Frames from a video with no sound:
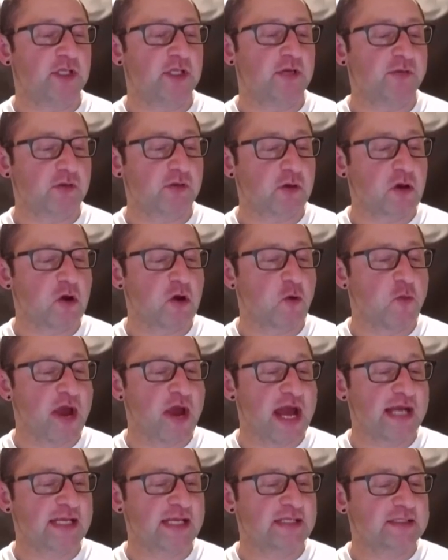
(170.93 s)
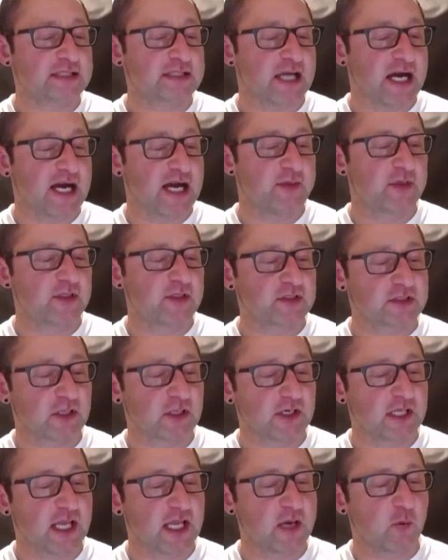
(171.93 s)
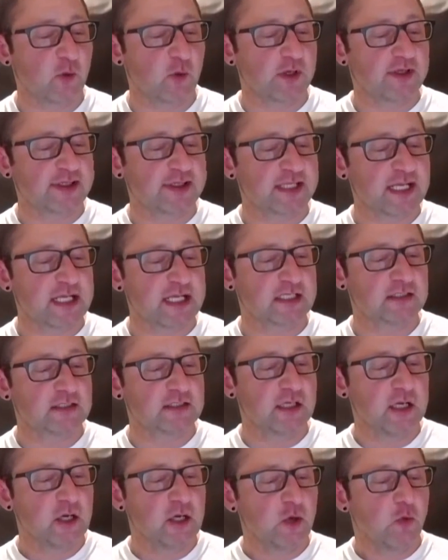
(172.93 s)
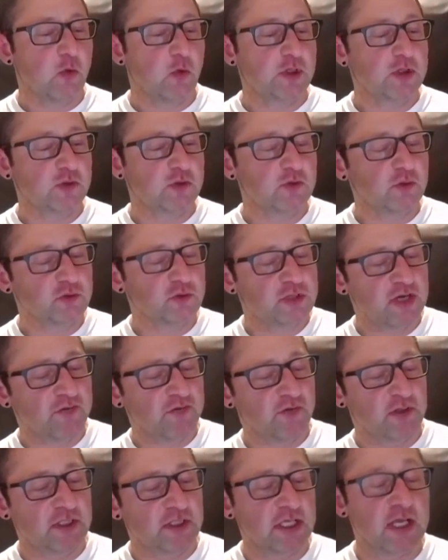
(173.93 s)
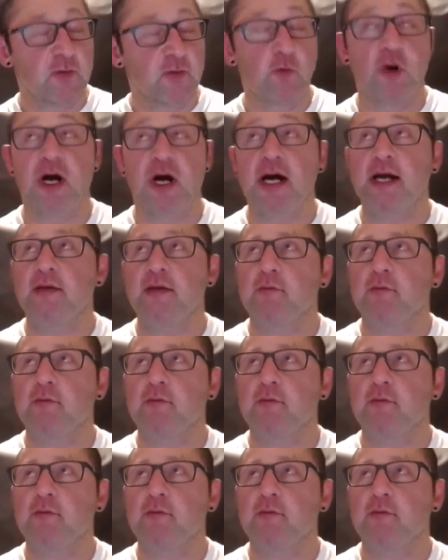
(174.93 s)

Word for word: if you could go back in time and start again, what things would you do differently and why?